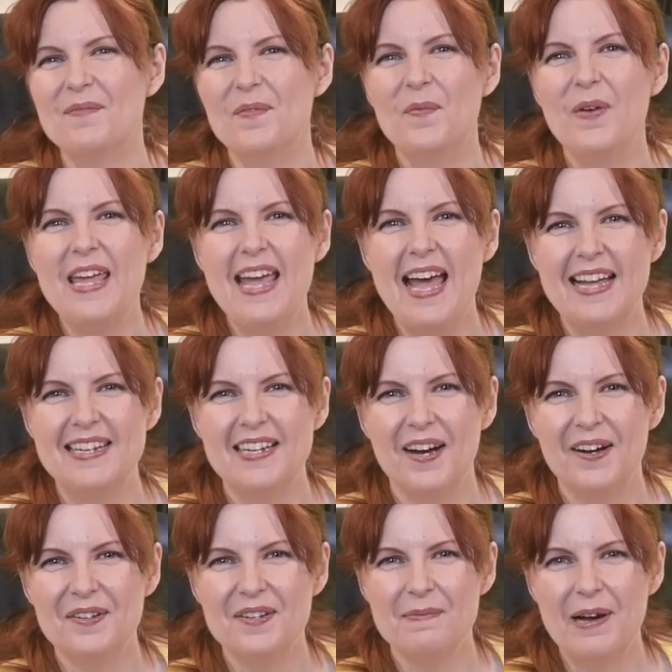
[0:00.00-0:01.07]
We had
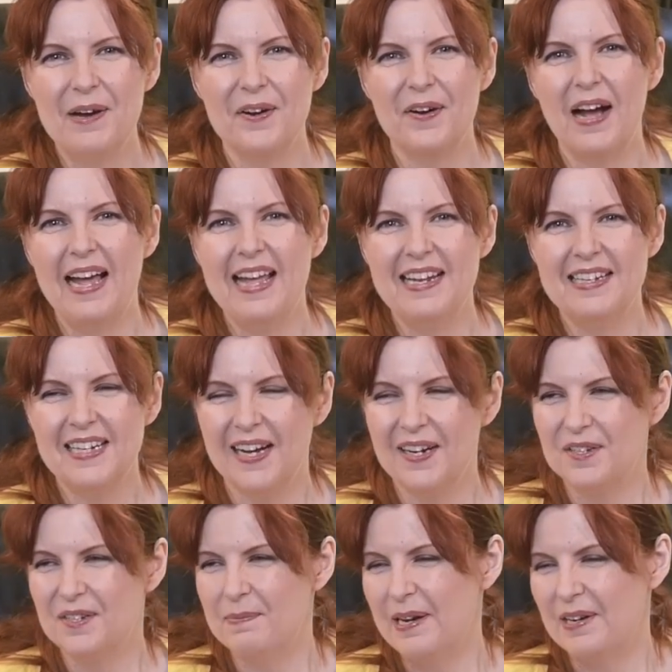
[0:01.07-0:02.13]
talked about, or I had
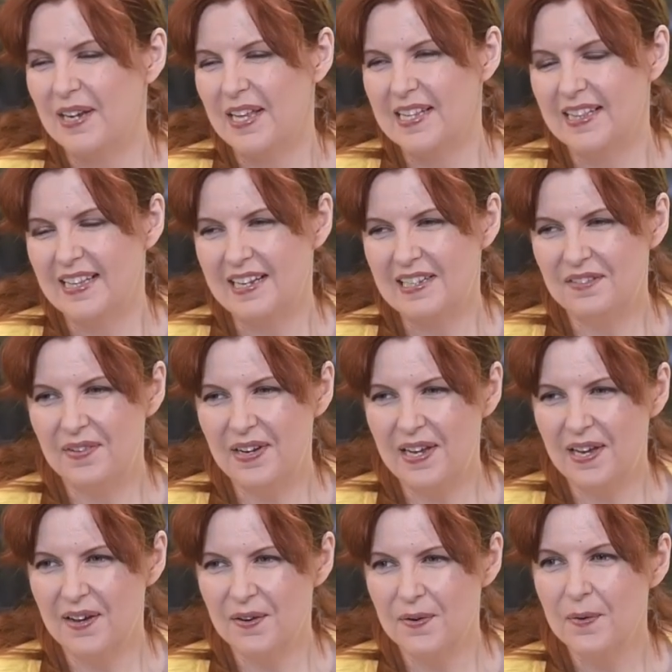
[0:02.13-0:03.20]
talked about in the last
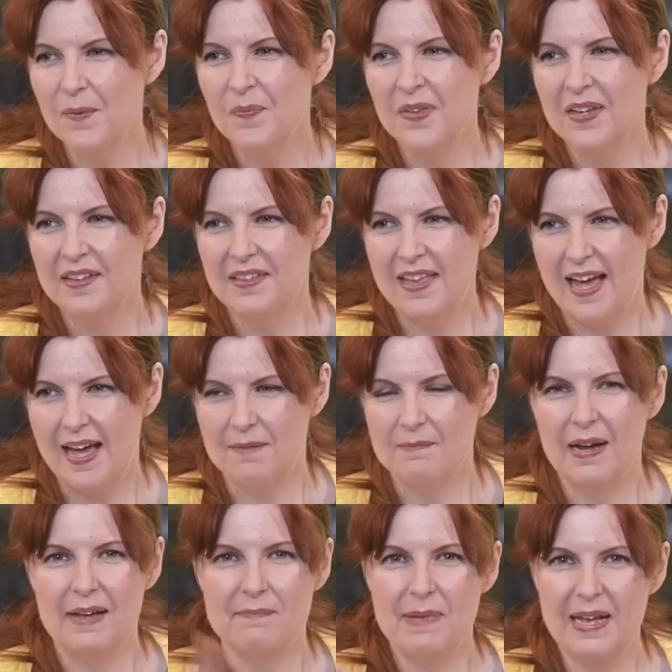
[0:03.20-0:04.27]
video, that
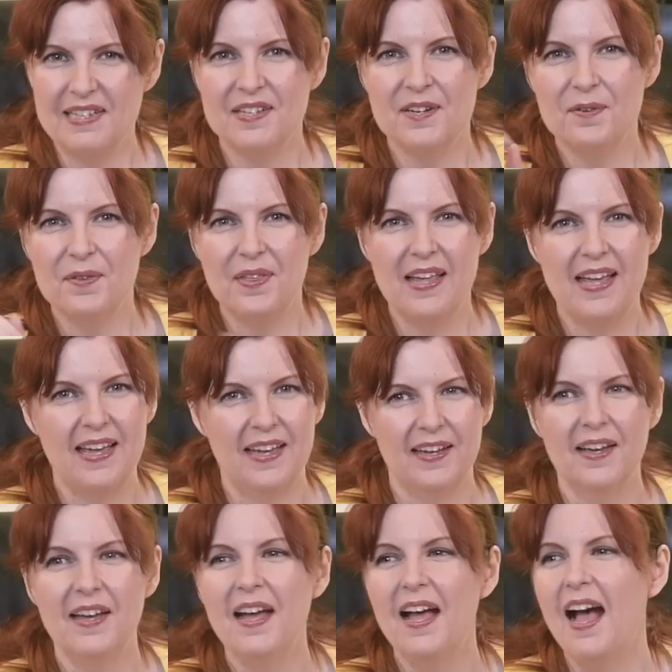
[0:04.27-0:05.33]
my best new
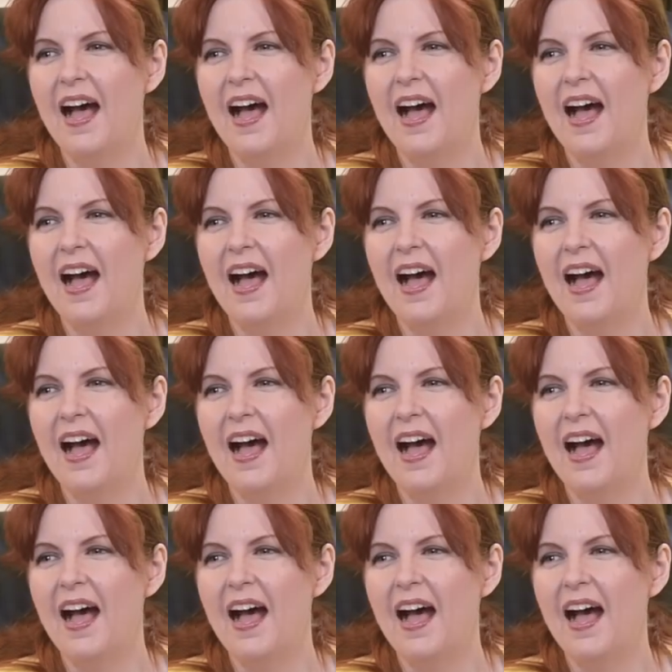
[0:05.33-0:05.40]
thing